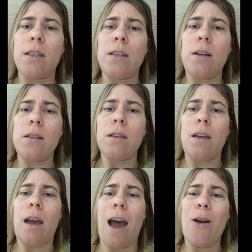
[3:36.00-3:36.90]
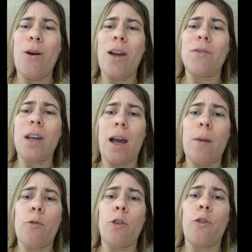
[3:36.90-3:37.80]
Like, seriously, I don't have
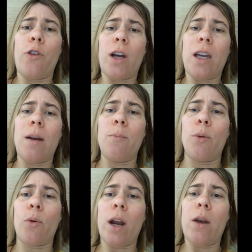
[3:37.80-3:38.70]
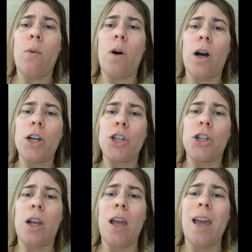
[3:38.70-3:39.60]
time for fucking
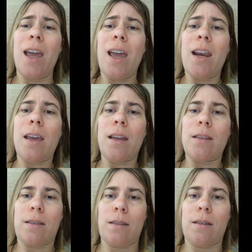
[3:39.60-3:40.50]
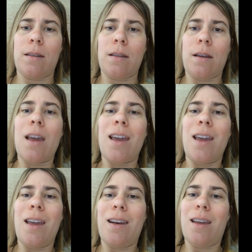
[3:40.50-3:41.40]
brainwashed idiots.
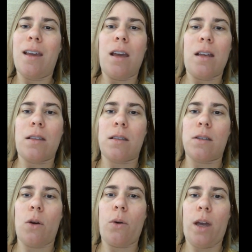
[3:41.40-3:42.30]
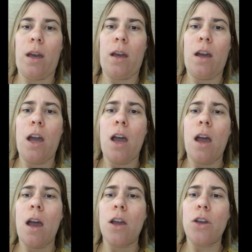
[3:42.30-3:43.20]
Idiots, okay?
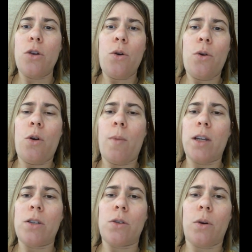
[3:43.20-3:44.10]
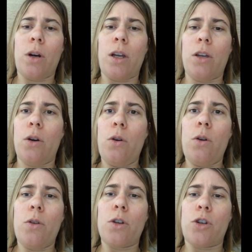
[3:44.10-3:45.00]
You don't know my story. You
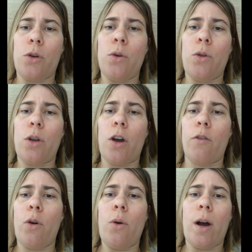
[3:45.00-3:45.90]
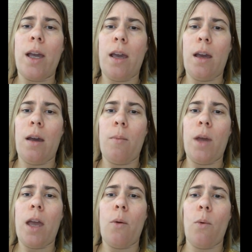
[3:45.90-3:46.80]
don't know the truth of who I am
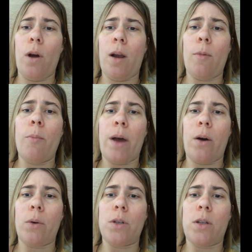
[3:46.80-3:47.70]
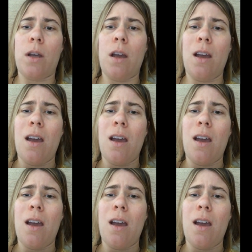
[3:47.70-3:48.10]
and what I'm about.